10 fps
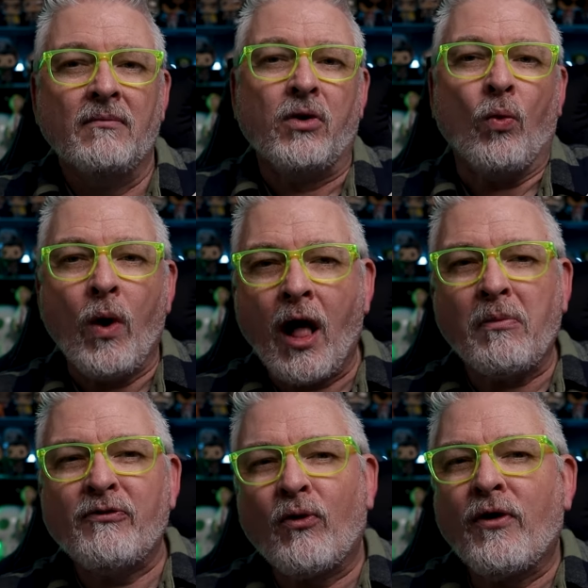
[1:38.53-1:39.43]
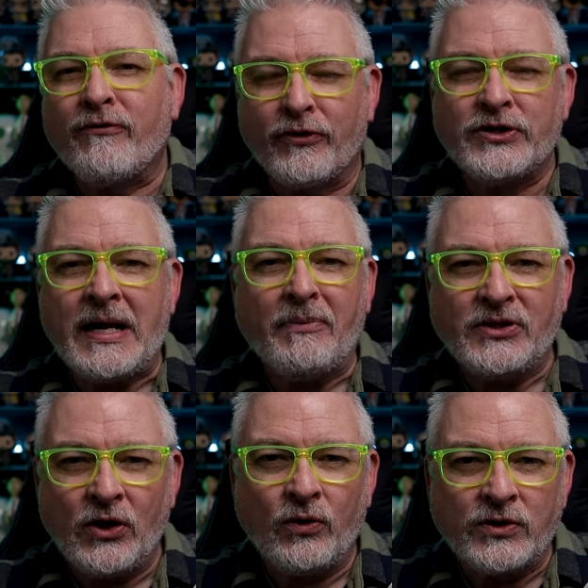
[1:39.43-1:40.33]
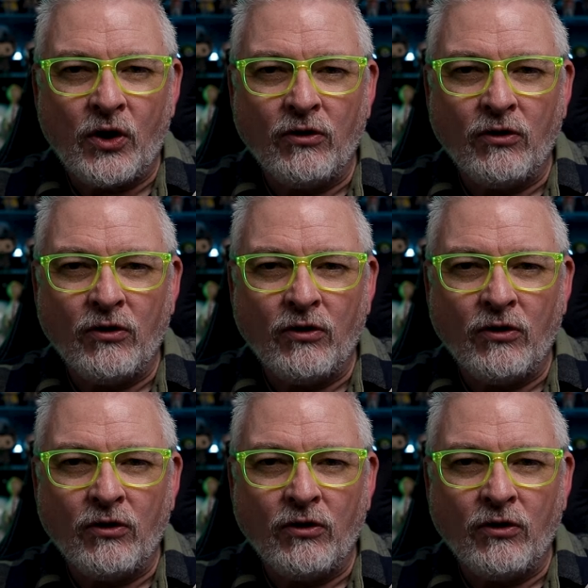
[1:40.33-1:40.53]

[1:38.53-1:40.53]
But well before the first episode was